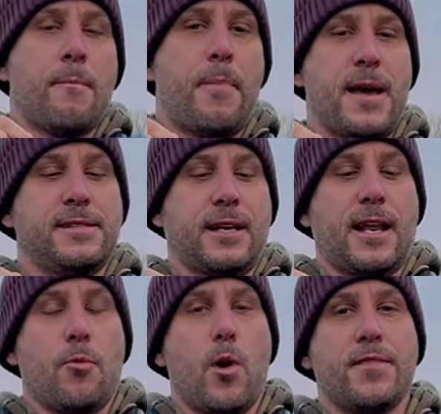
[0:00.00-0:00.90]

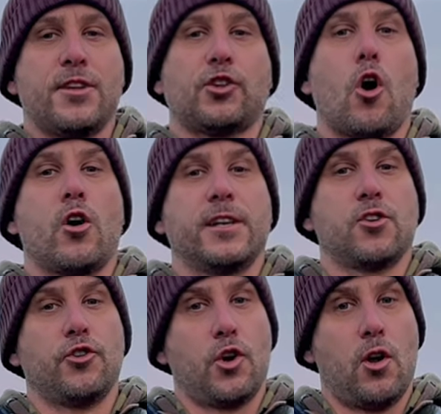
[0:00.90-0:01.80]
Basically, when the dog is
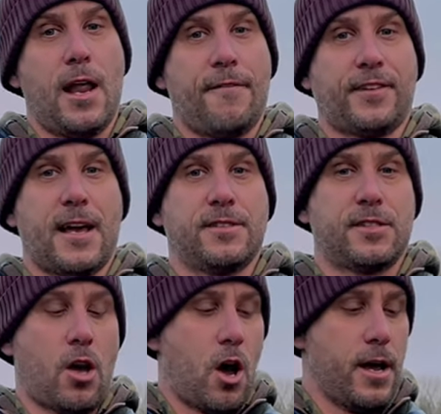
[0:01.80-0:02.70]
on your left-hand
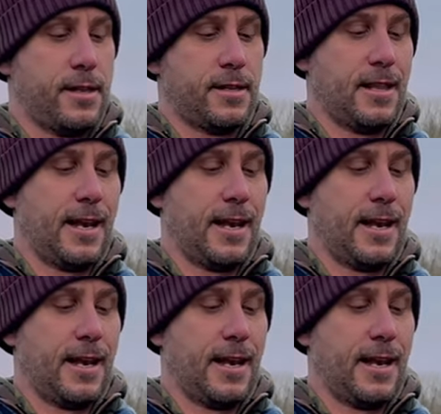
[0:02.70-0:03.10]
side, the